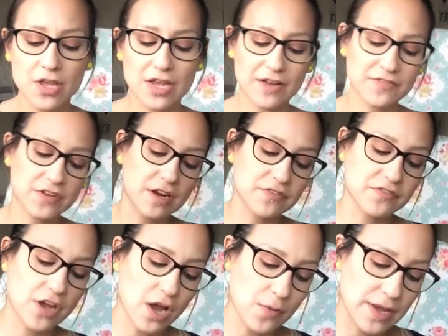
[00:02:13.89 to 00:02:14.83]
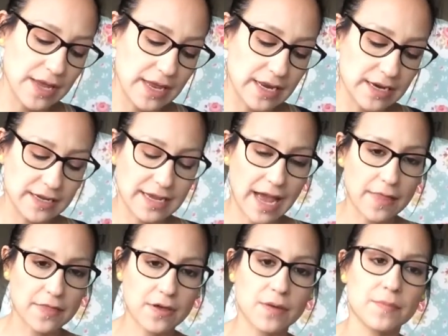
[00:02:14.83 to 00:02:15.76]
you have to kind of go in and
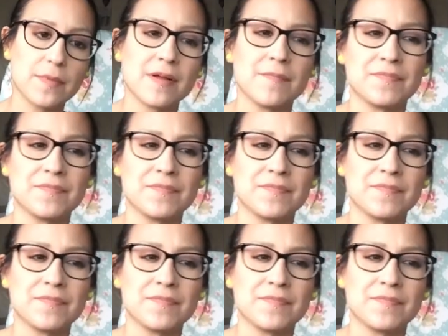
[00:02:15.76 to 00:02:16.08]
get them.